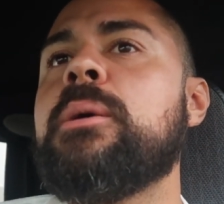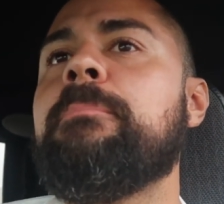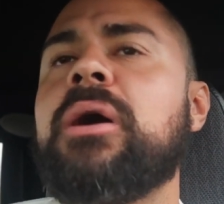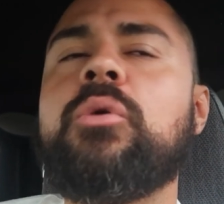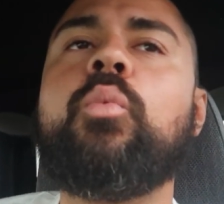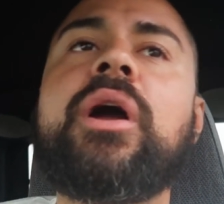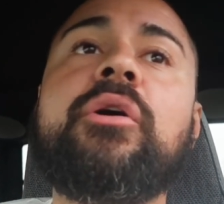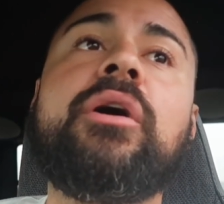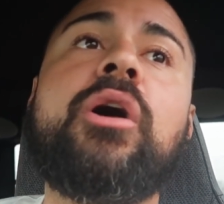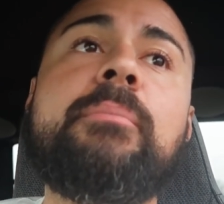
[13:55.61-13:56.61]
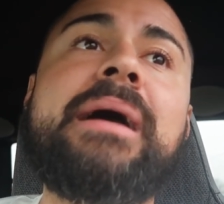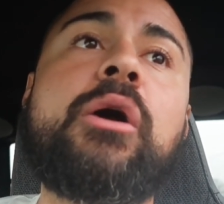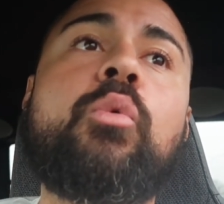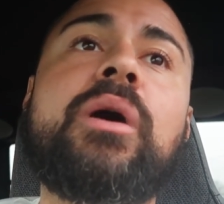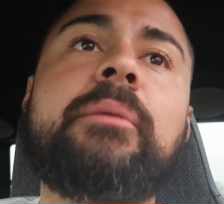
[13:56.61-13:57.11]
But where are
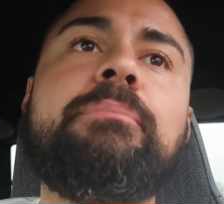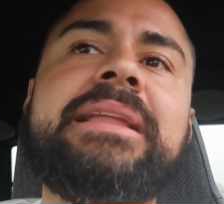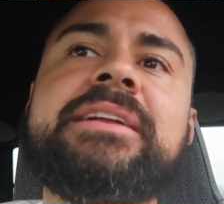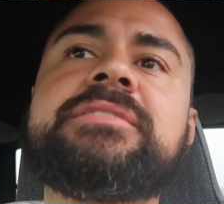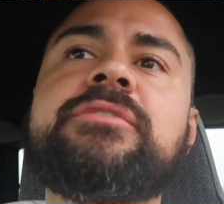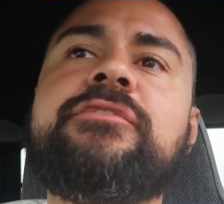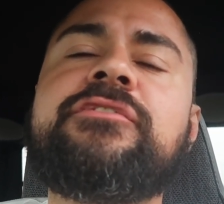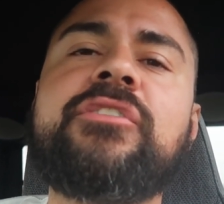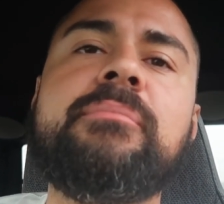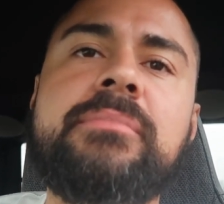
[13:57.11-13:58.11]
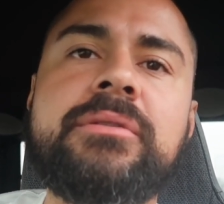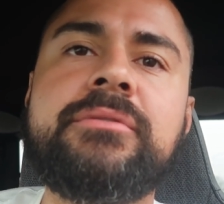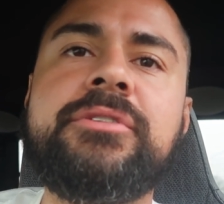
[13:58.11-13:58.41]
marijuana plants from?